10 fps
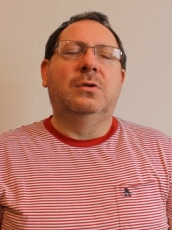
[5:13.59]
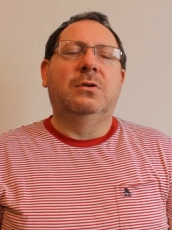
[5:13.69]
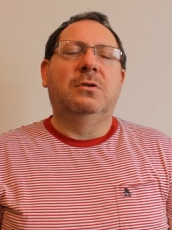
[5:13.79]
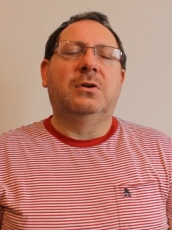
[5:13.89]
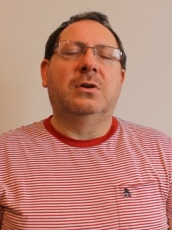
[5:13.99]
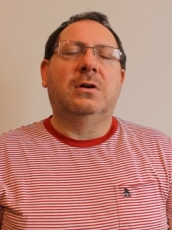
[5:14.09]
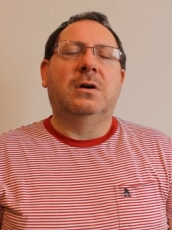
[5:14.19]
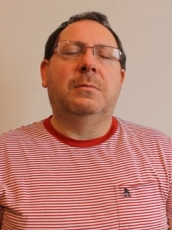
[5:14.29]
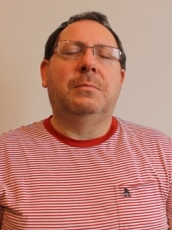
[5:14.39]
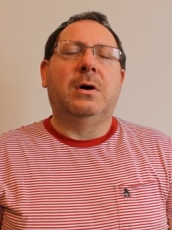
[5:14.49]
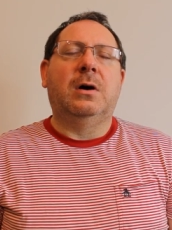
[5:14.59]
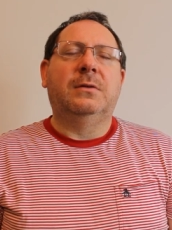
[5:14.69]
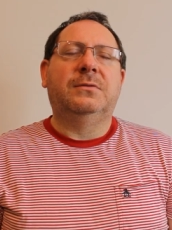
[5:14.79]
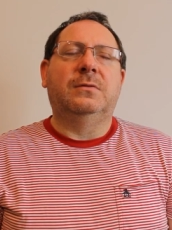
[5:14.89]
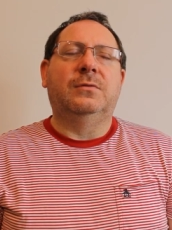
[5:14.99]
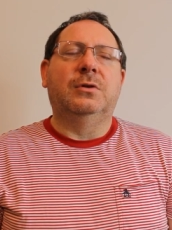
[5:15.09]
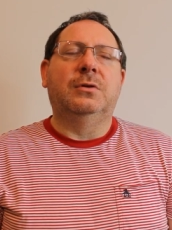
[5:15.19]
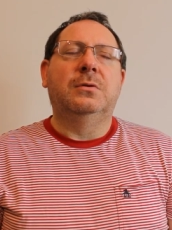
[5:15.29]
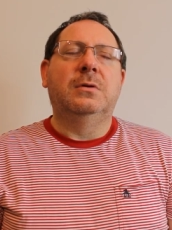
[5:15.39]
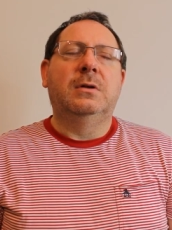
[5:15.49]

longer a part of you.